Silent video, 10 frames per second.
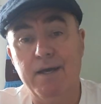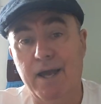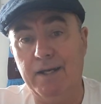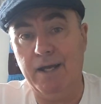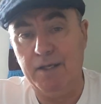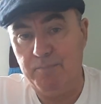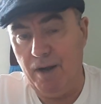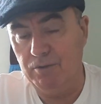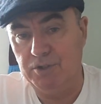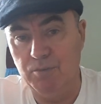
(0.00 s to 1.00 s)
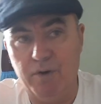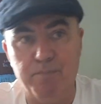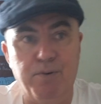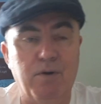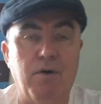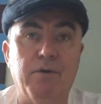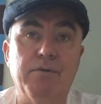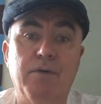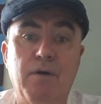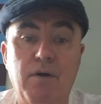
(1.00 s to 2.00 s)
Any posts you want to put
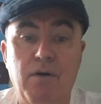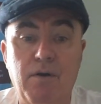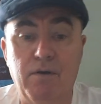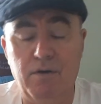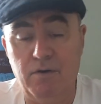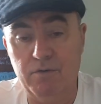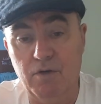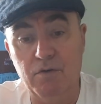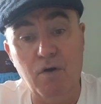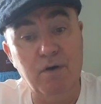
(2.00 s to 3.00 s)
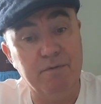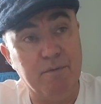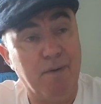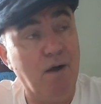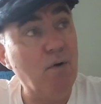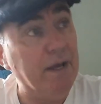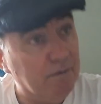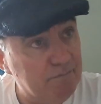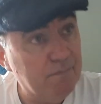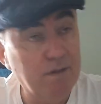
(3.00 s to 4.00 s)
on Long Live the
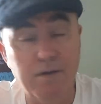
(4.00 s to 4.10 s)
Bowling,